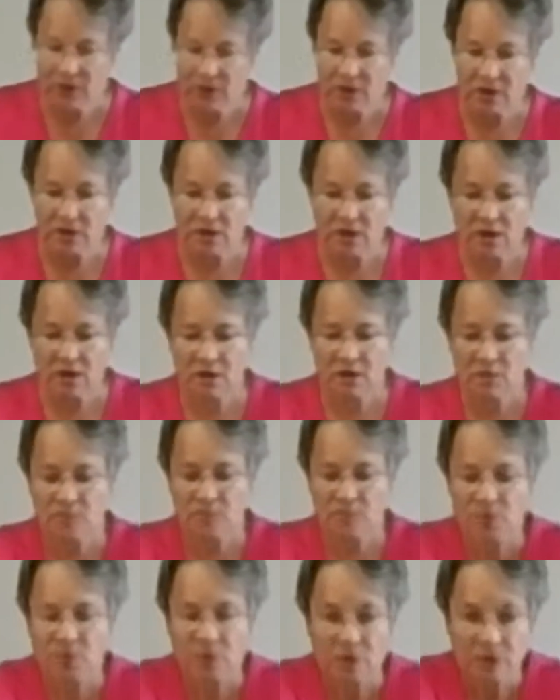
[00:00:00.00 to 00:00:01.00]
got a cutting
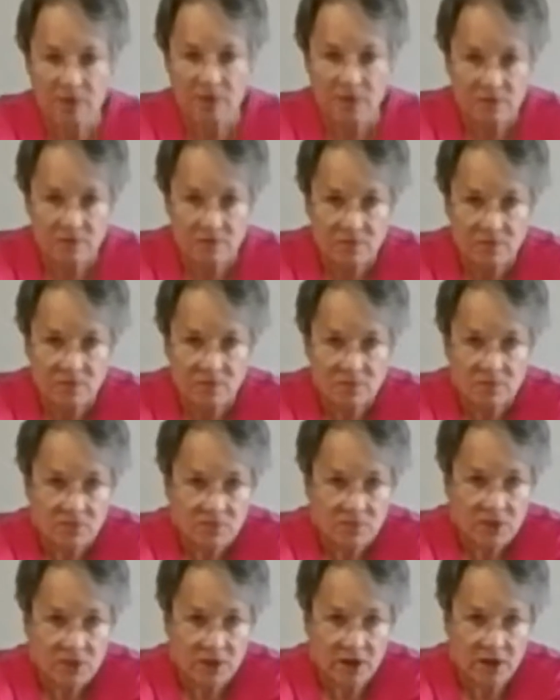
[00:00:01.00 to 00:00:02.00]
board,
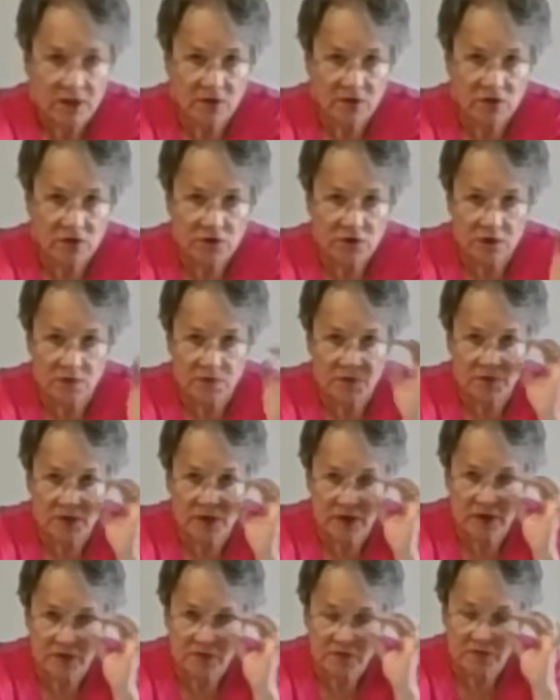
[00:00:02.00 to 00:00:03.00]
and a sharp
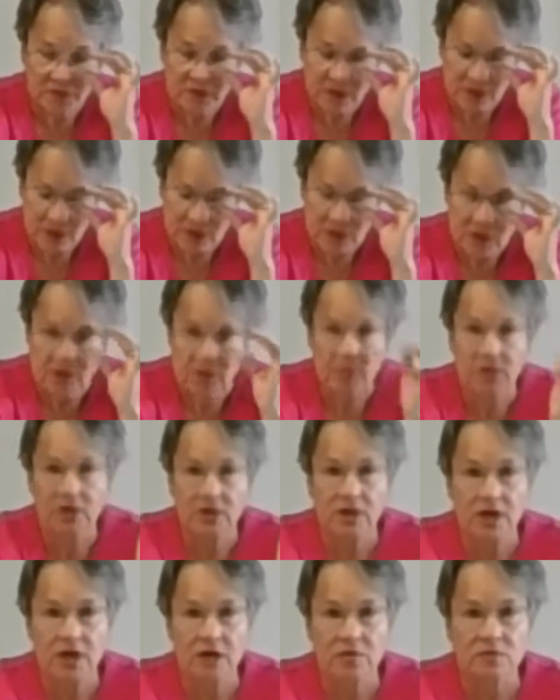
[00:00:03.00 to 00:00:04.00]
knife, because some of
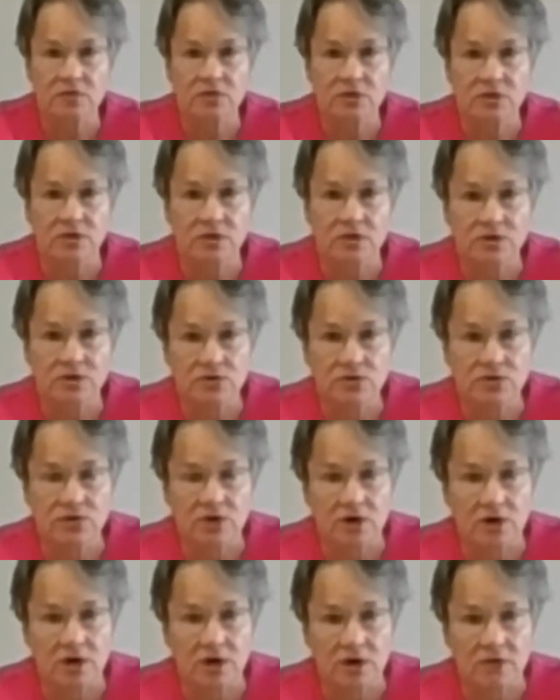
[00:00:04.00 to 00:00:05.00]
the items I'm going to use
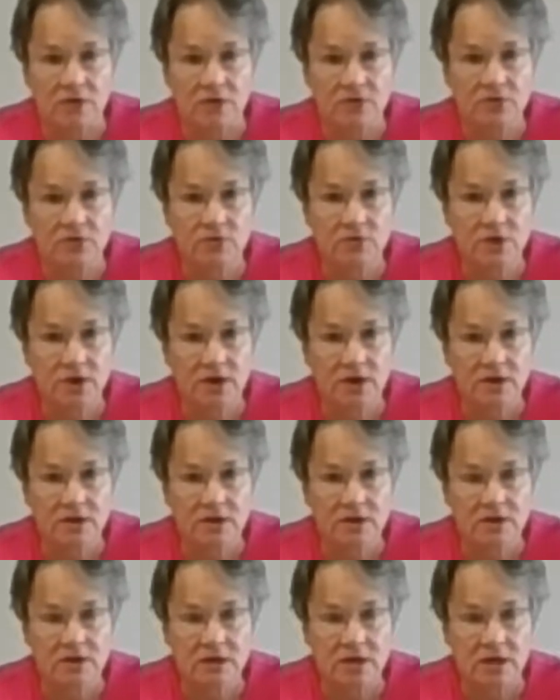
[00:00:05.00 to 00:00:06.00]
are food
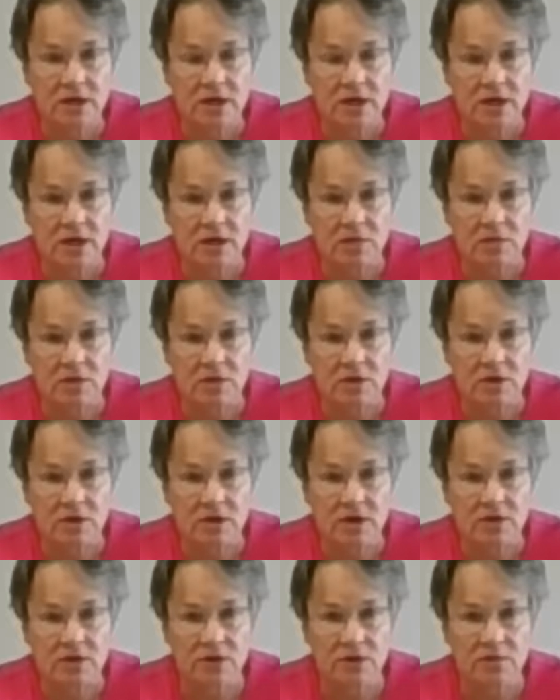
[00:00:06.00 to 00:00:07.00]
products, and I'm going to
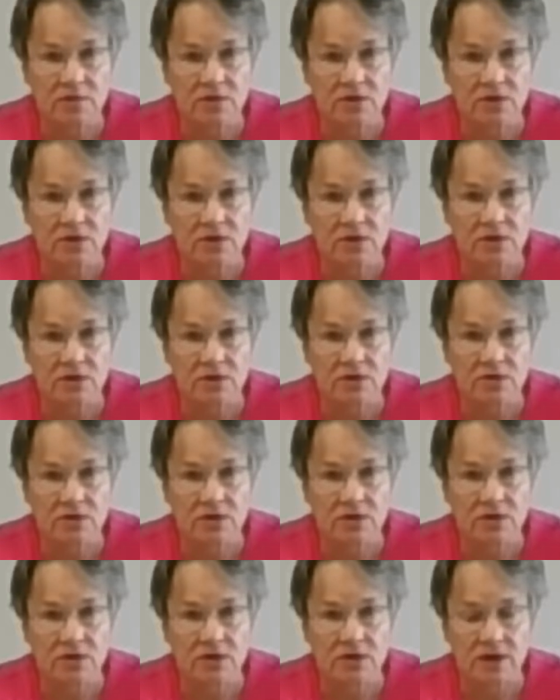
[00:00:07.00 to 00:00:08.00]
cut them into
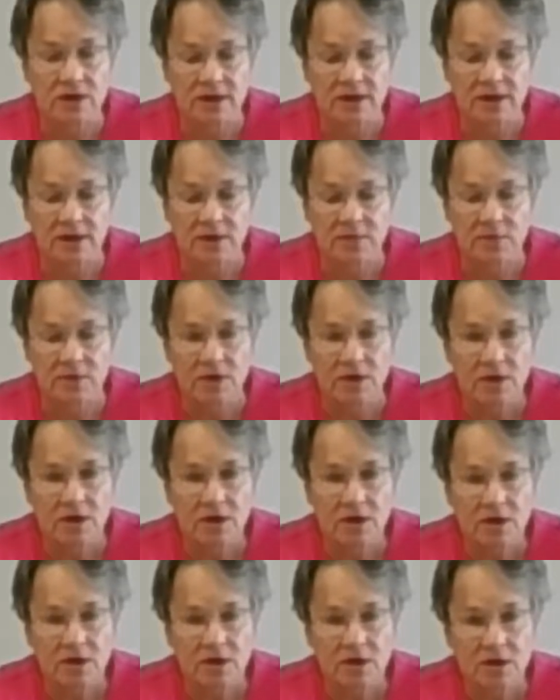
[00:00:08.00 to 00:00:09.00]
the
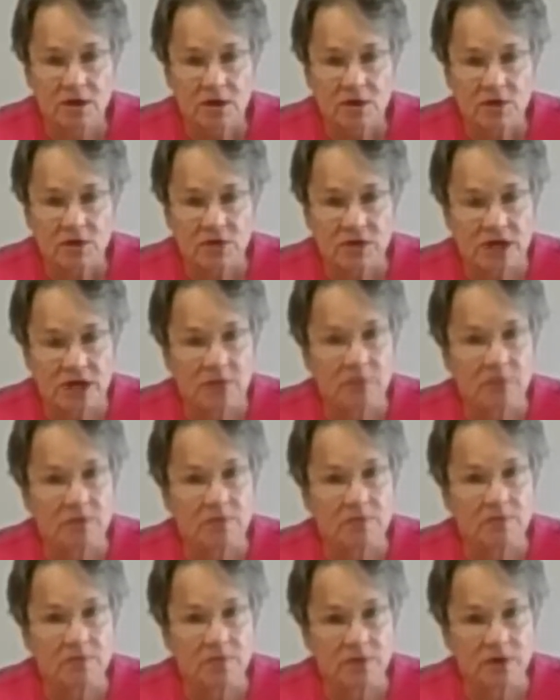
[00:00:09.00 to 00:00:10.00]

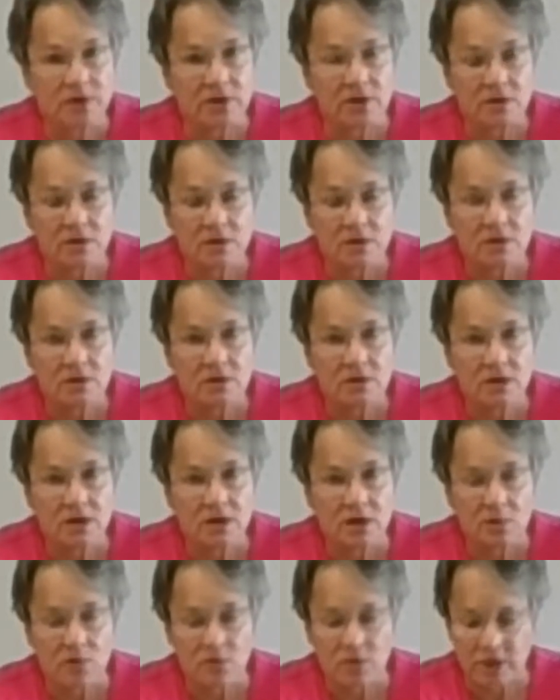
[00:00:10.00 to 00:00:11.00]
stamping print that
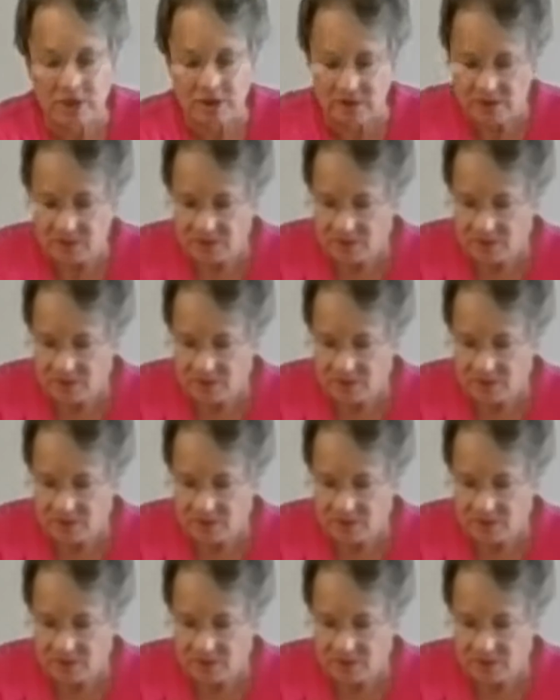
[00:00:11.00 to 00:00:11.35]
I want.